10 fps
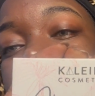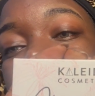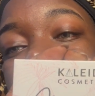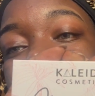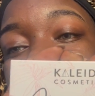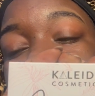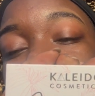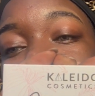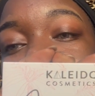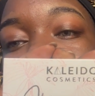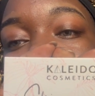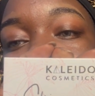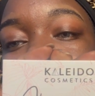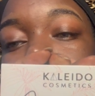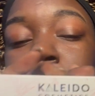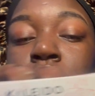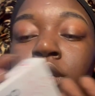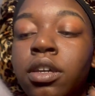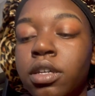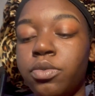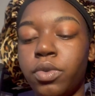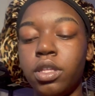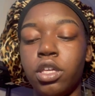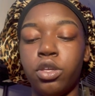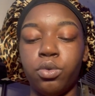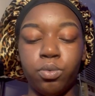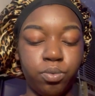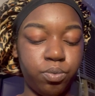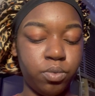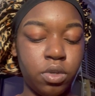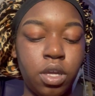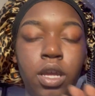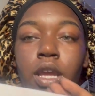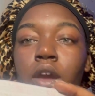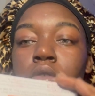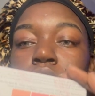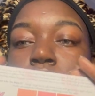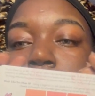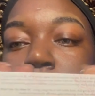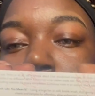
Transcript: cute. I love it. It's really cute. oh look at the